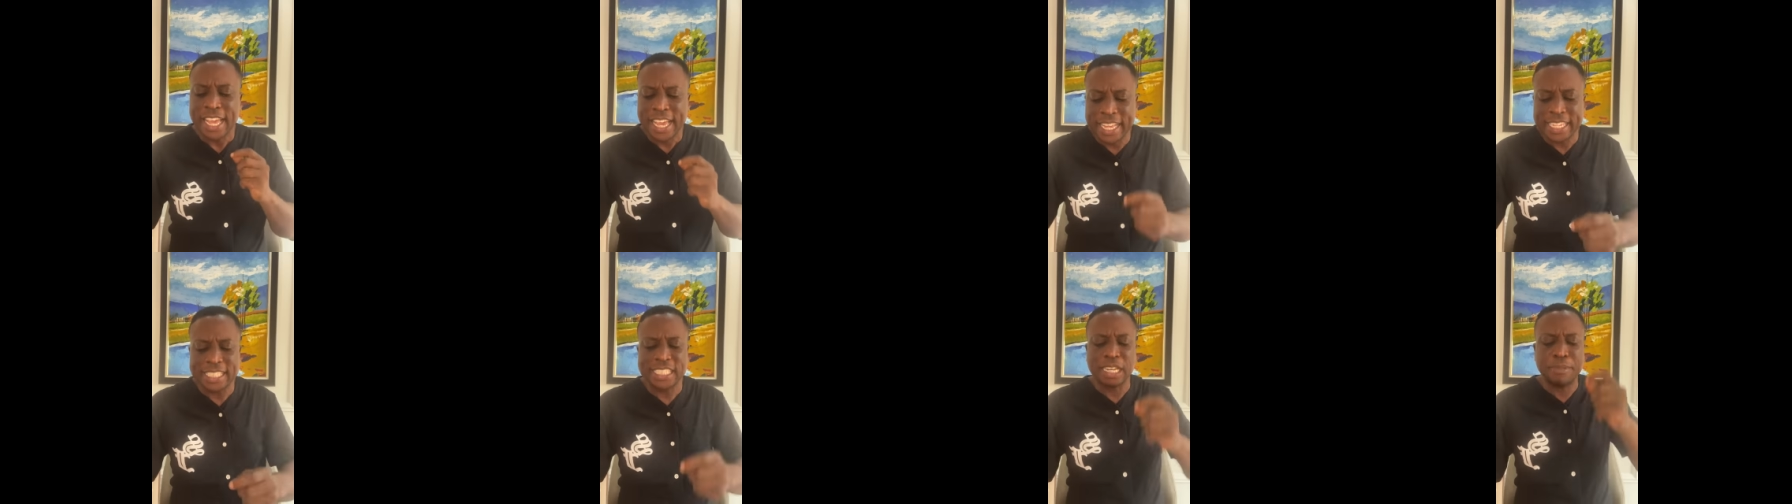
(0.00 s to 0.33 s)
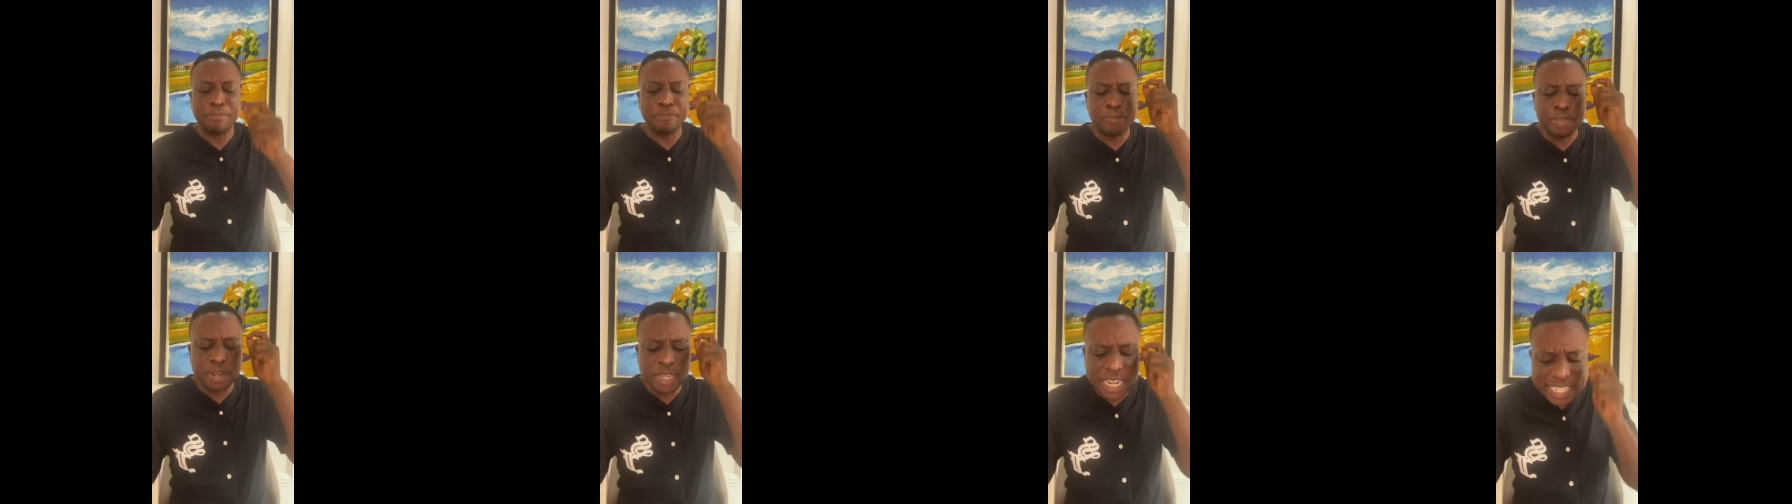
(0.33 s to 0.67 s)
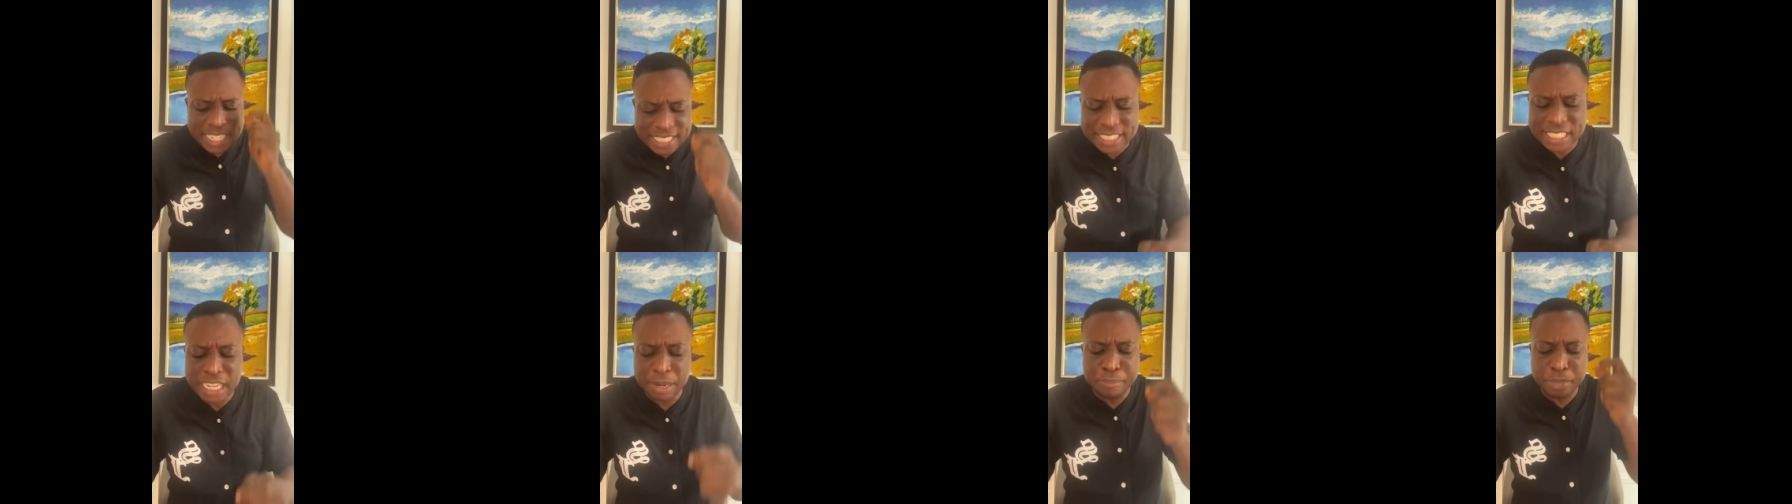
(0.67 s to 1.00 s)
He said,
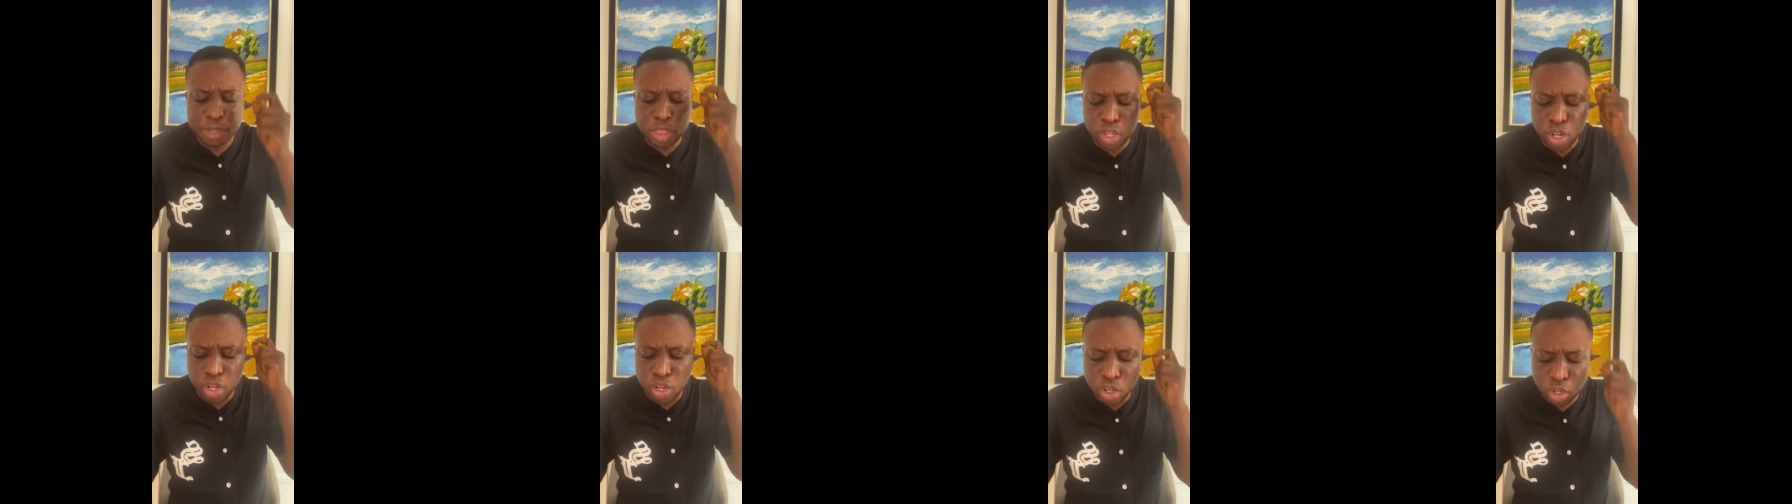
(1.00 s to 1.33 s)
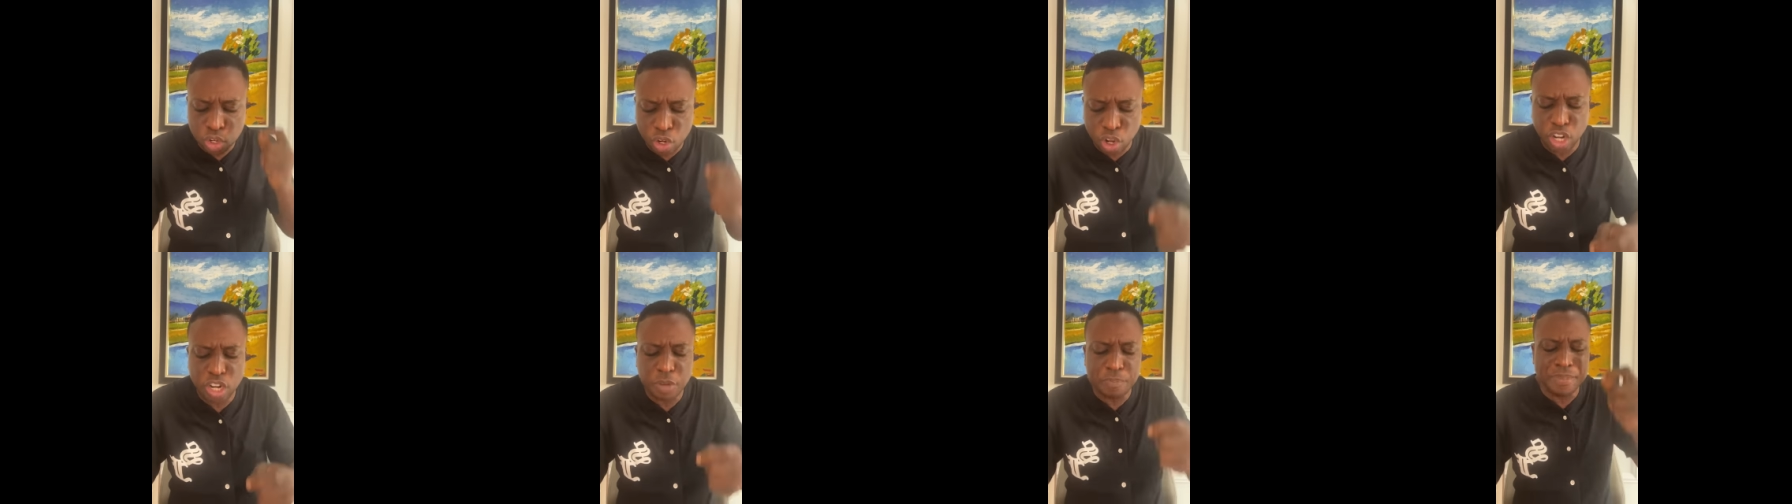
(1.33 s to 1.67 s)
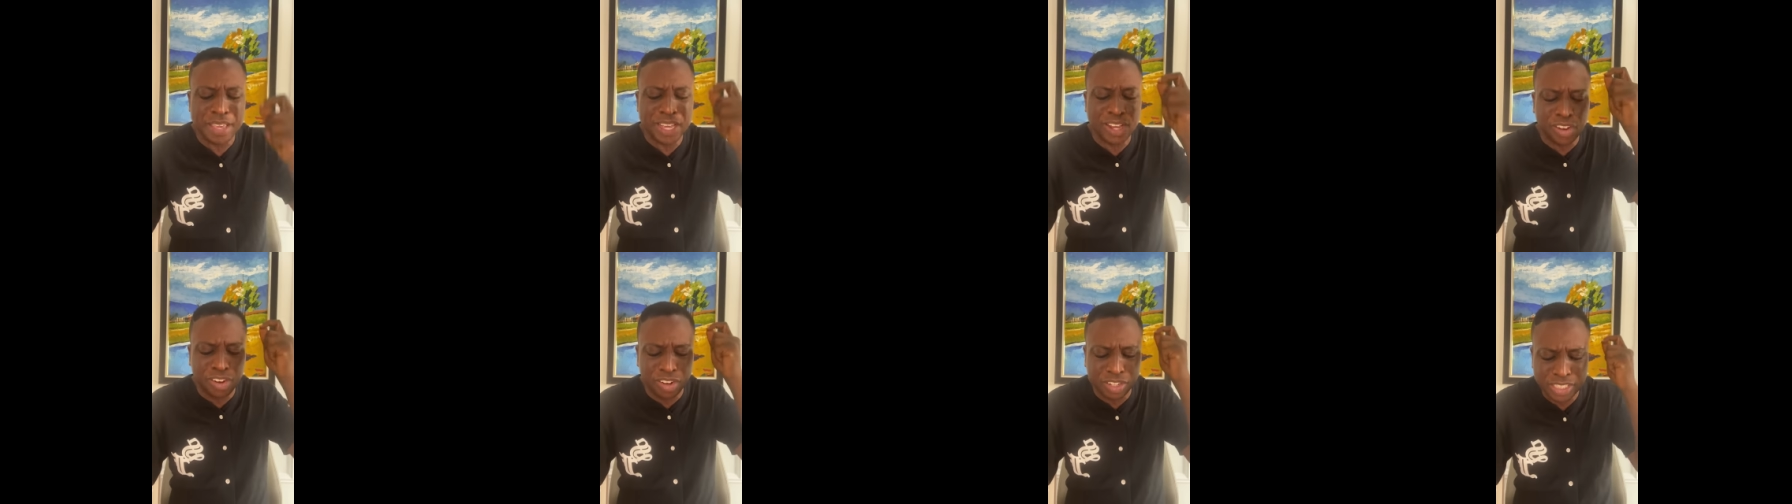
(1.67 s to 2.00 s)
Blessed be the
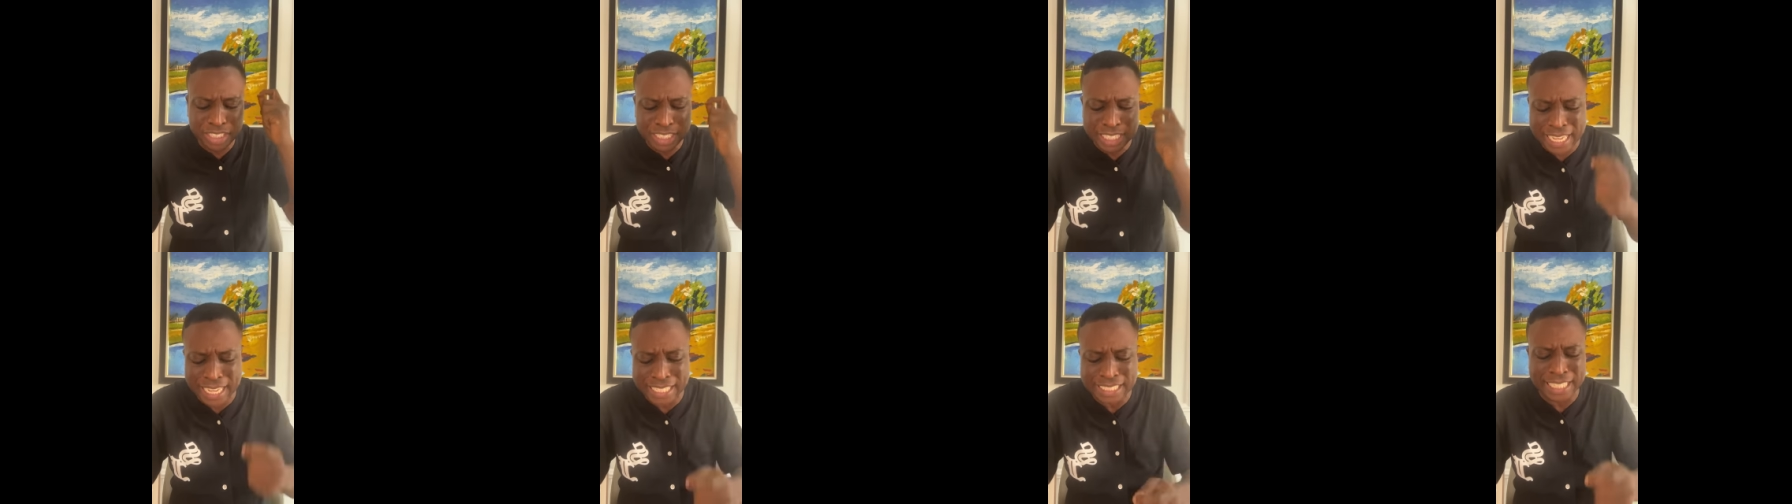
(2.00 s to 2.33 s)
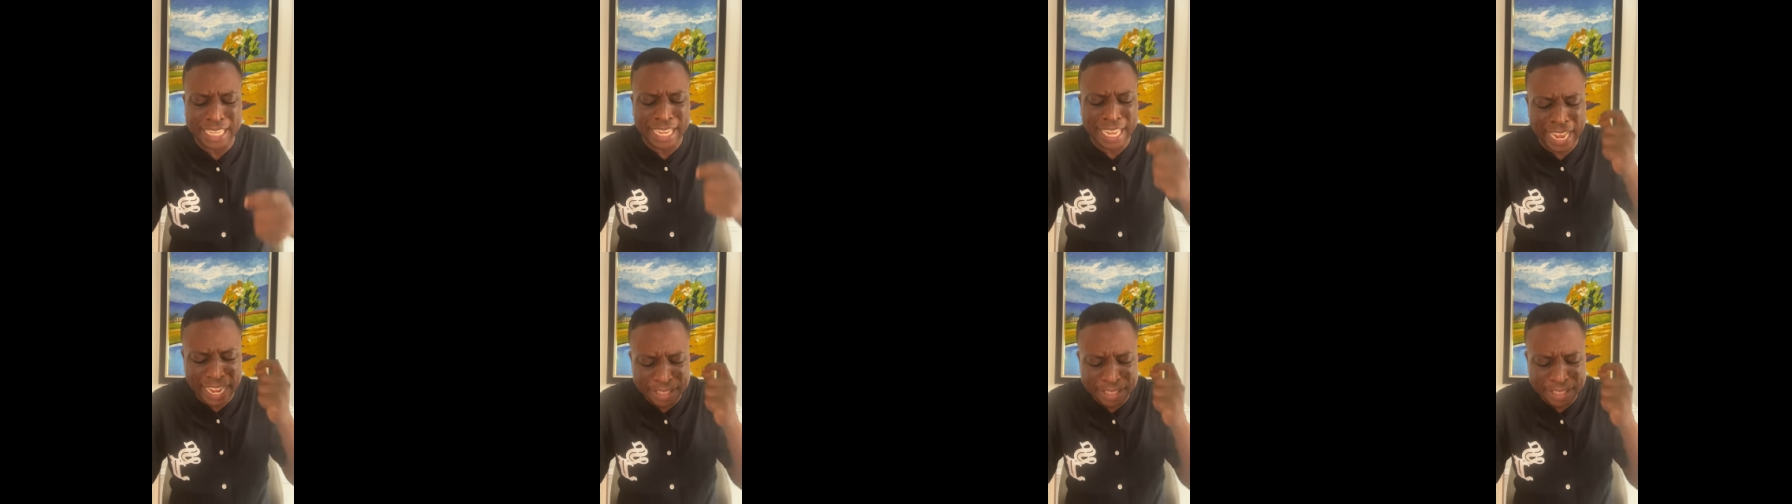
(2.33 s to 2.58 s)
Lord because he has